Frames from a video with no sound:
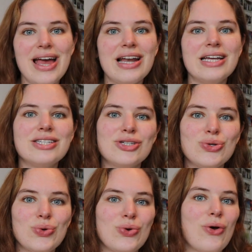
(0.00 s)
let's
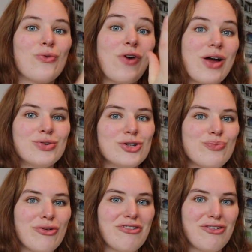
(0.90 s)
do a
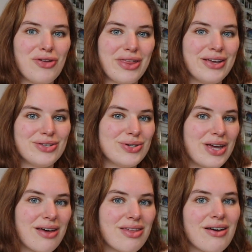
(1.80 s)
roundup of everything
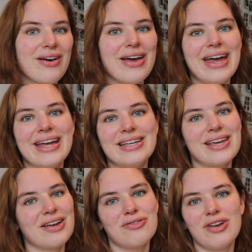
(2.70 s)
together and
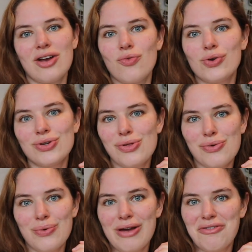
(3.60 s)
kind of like run you
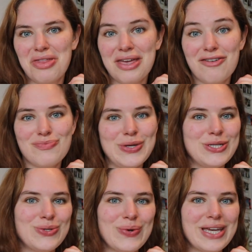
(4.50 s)
through everything I've been
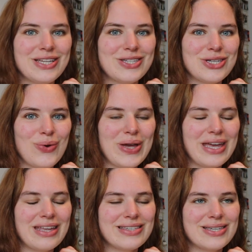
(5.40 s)
doing and
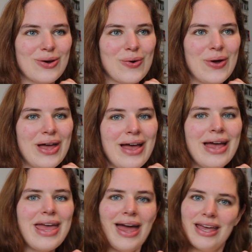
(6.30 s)
sewing. And so
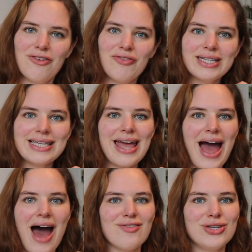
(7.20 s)
yeah, it feels like I
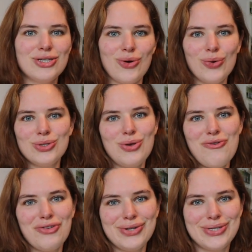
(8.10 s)
haven't talked to you
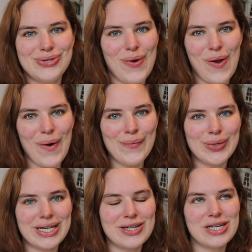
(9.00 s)
for so long,
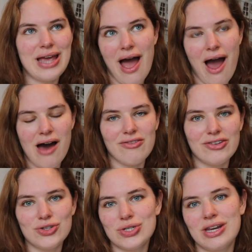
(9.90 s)
but actually I have.
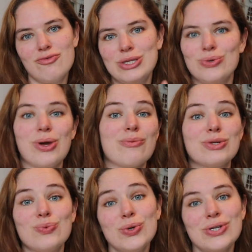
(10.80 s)
It's just that I've been talking
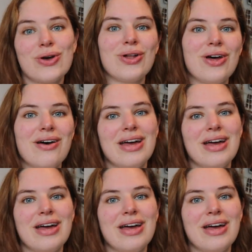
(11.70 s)
about watercolor